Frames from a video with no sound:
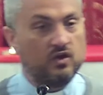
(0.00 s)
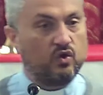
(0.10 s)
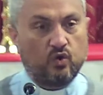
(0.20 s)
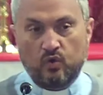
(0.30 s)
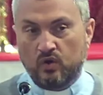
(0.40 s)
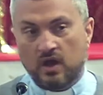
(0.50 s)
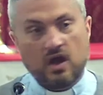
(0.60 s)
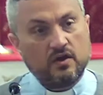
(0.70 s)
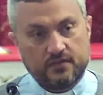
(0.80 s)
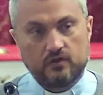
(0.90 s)
all
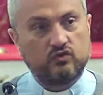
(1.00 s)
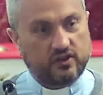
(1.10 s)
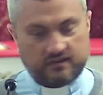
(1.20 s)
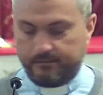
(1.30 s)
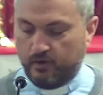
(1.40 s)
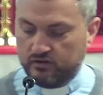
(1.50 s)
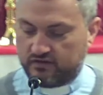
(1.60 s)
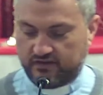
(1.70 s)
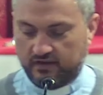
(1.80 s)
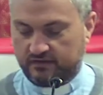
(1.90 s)
other
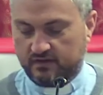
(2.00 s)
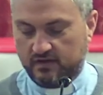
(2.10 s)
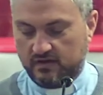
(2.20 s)
responses